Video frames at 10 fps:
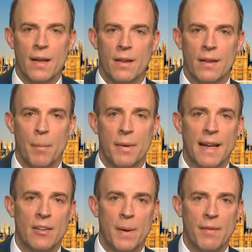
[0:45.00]
uh, Number
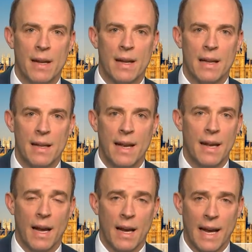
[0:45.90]
10's been
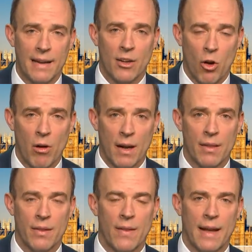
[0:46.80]
clear and
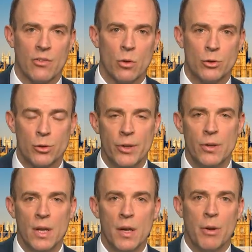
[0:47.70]
categoric that that's not
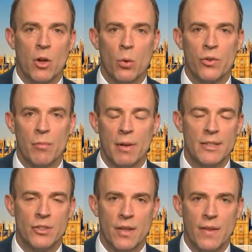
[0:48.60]
true. But of course, in
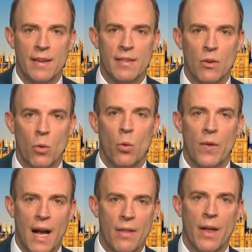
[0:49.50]
relation to this and all
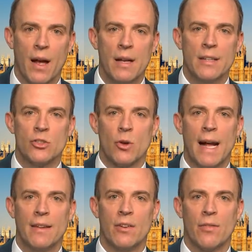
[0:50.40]
the other
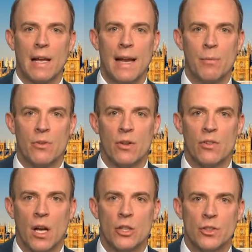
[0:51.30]
strands of claims and
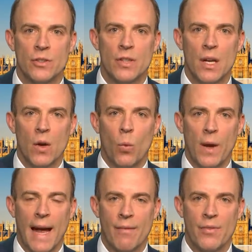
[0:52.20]
assertions,
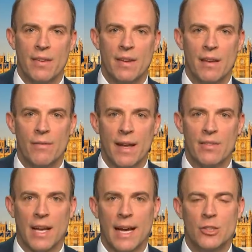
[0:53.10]
we have this
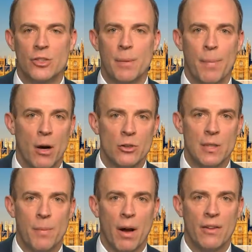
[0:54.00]
investigation
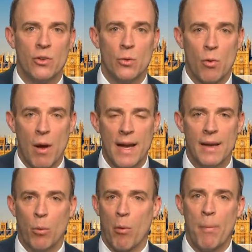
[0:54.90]
impartially by Sue Gray.
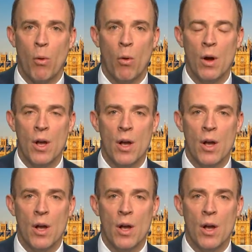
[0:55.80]
It will report